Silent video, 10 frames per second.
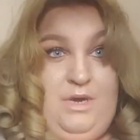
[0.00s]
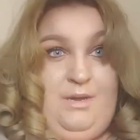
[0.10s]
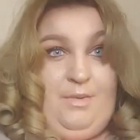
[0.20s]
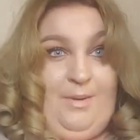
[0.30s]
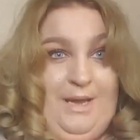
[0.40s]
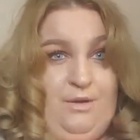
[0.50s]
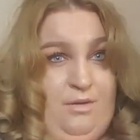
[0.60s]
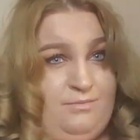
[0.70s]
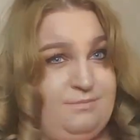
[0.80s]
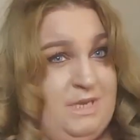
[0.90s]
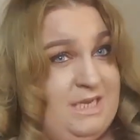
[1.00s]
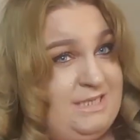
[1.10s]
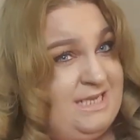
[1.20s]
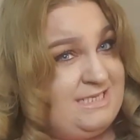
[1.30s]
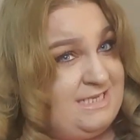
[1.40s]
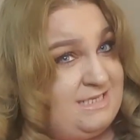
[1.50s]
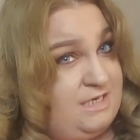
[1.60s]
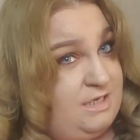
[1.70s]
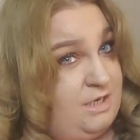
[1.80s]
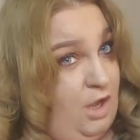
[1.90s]
Work my way up. And this
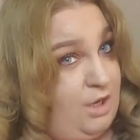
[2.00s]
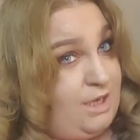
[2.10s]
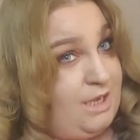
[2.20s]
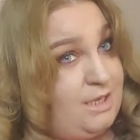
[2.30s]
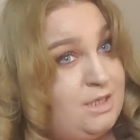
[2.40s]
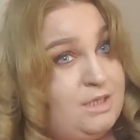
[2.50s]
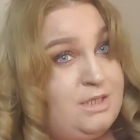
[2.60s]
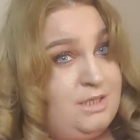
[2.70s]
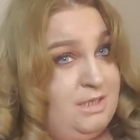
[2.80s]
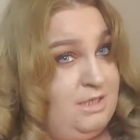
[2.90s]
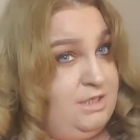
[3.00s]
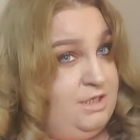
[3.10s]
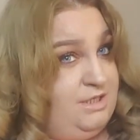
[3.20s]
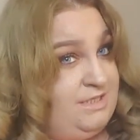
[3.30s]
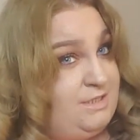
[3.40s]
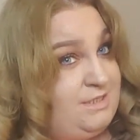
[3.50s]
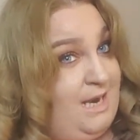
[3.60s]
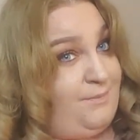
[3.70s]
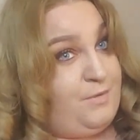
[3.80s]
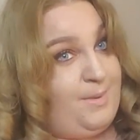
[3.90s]
isn't like, this doesn't
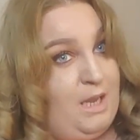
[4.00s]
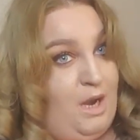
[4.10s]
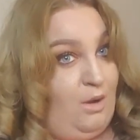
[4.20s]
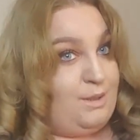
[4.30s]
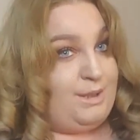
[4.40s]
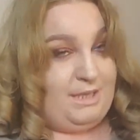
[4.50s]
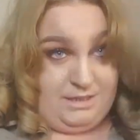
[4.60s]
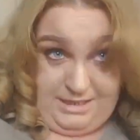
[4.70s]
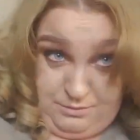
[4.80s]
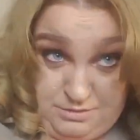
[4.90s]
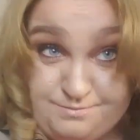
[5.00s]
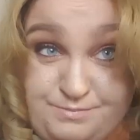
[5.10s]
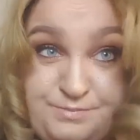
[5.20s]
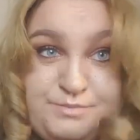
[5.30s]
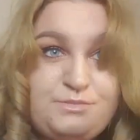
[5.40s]
have to be a long thing, that one.